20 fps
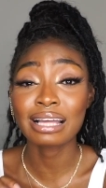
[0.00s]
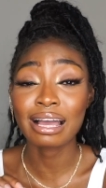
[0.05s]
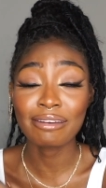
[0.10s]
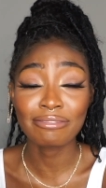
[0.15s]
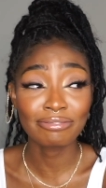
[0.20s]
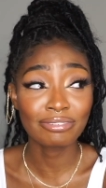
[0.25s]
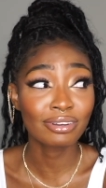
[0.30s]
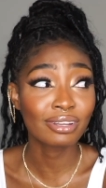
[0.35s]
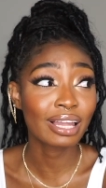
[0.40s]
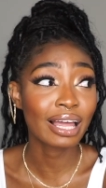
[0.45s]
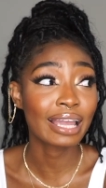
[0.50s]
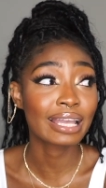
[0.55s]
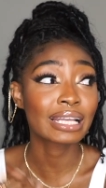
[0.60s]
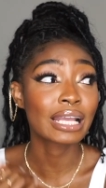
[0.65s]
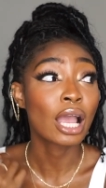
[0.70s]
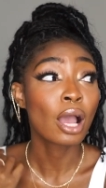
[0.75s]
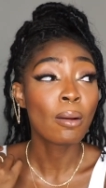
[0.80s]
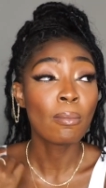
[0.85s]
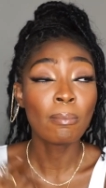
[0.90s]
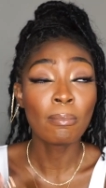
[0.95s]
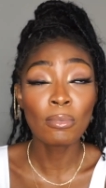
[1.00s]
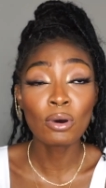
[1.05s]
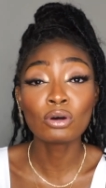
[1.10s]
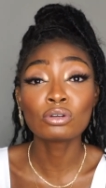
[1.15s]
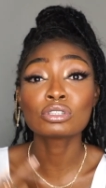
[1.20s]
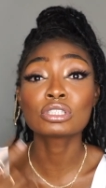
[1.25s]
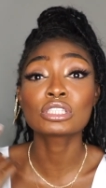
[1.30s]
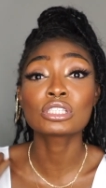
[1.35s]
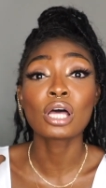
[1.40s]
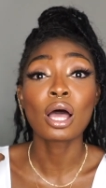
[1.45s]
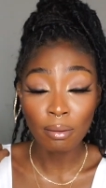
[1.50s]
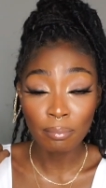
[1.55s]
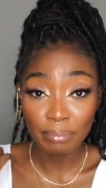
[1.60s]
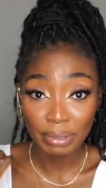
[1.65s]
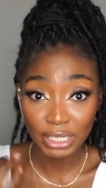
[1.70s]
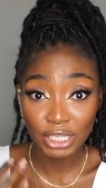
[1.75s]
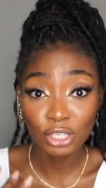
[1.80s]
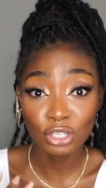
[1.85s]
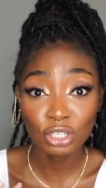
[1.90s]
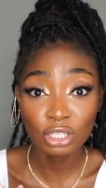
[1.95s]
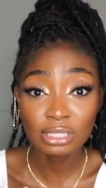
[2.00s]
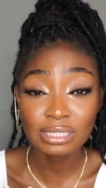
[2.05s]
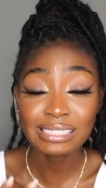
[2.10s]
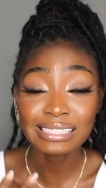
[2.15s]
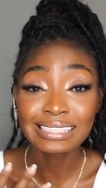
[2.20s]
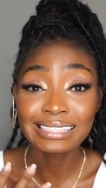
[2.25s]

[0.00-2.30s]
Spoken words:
I feel like most beginners